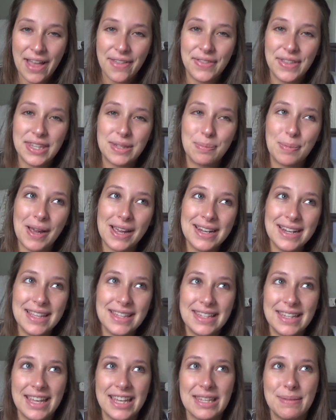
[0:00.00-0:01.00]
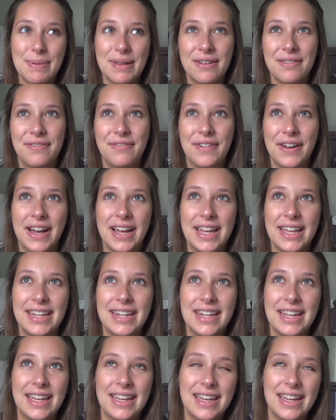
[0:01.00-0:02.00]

This pregnancy has been fun